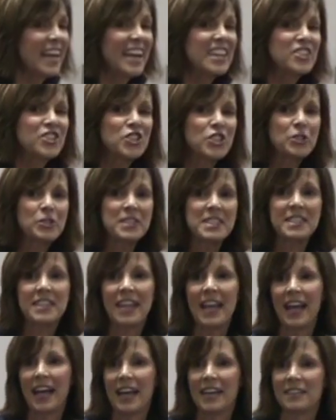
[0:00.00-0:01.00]
And Jill
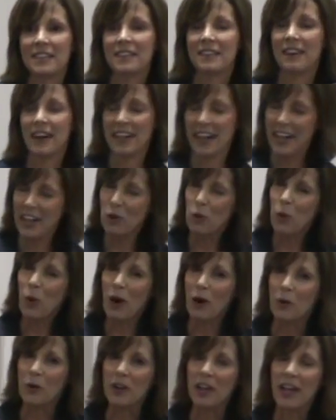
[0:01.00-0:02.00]
said, and I
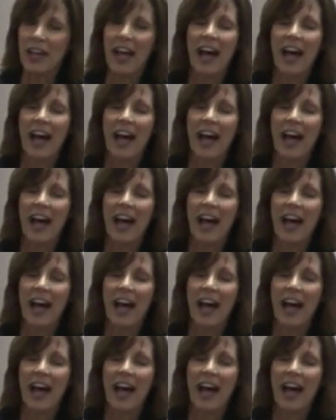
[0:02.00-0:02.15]
quote,